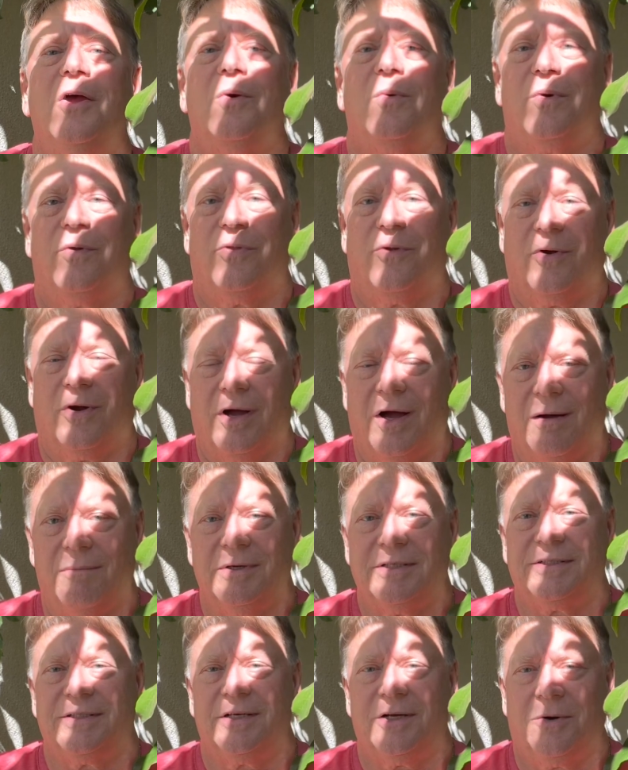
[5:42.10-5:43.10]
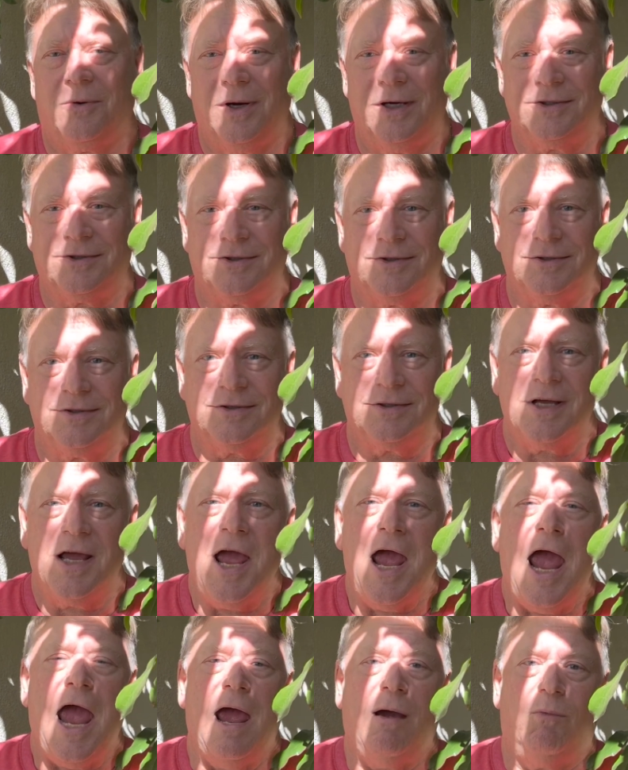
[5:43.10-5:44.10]
with their comments and questions,
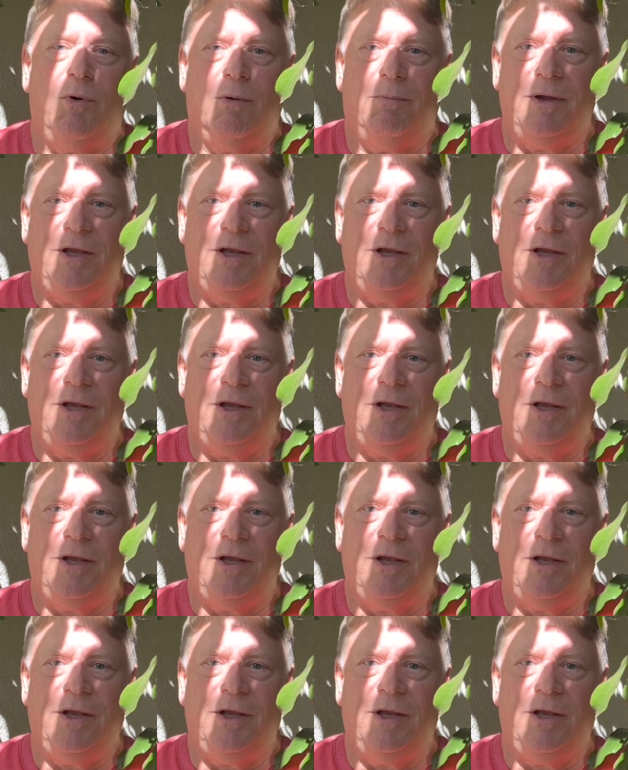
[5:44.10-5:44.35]
and we'll